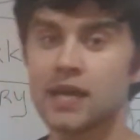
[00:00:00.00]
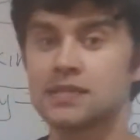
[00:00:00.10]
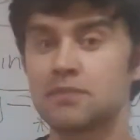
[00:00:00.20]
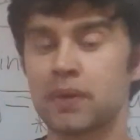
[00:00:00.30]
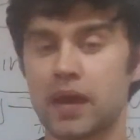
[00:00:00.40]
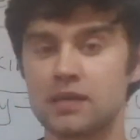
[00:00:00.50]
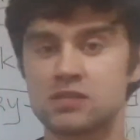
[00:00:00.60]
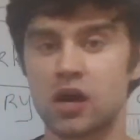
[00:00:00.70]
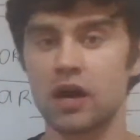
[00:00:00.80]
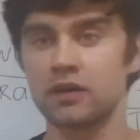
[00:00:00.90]
It
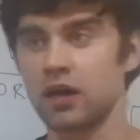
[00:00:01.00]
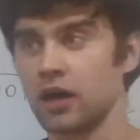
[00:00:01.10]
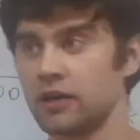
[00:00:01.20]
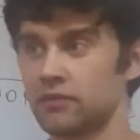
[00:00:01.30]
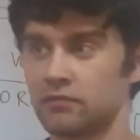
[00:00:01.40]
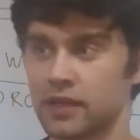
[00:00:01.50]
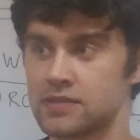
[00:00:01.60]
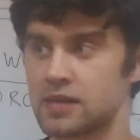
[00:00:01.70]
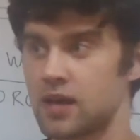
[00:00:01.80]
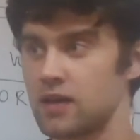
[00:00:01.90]
depends on
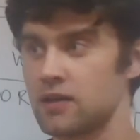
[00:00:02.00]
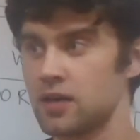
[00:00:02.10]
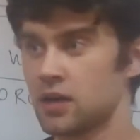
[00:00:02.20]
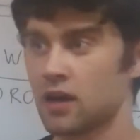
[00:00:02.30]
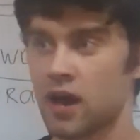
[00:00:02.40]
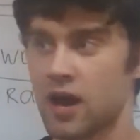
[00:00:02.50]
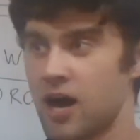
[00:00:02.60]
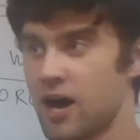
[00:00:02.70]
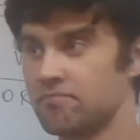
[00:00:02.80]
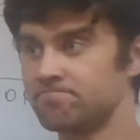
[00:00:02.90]
let's say,
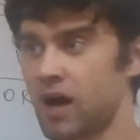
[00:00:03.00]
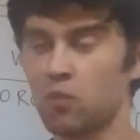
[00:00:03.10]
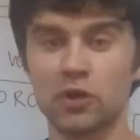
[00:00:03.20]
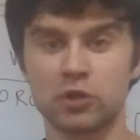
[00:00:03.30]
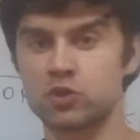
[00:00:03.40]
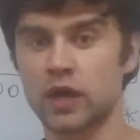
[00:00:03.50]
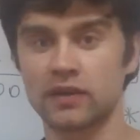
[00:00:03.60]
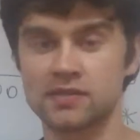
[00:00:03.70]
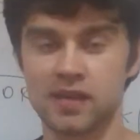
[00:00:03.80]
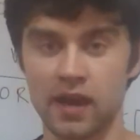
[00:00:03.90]
on what you're
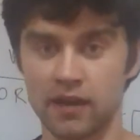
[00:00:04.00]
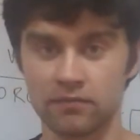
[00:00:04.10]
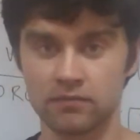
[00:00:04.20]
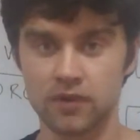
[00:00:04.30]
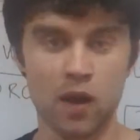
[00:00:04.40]
trying to say.